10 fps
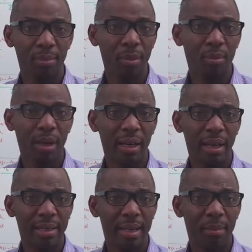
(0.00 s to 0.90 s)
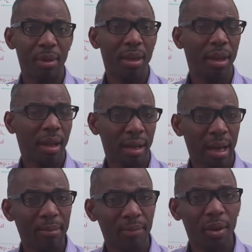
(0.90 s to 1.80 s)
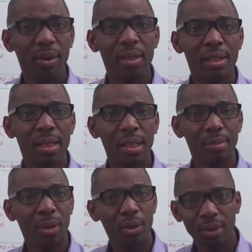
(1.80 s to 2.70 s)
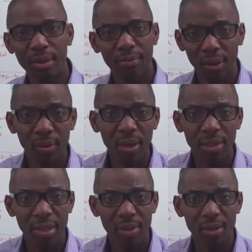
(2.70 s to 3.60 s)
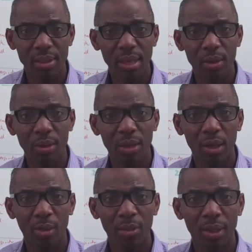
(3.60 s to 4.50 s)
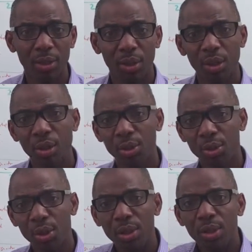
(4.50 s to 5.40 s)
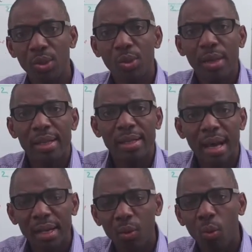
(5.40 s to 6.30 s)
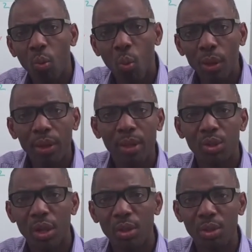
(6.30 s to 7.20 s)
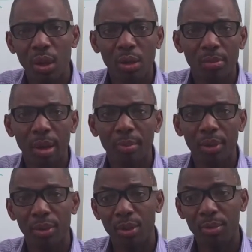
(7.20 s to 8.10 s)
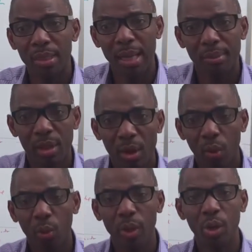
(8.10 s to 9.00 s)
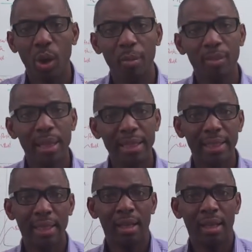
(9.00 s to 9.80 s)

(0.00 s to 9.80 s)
PMP exam can be very sneaky because they're very related to stakeholder communication. So you need to know exactly what they're trying to talk about, because sometimes when you update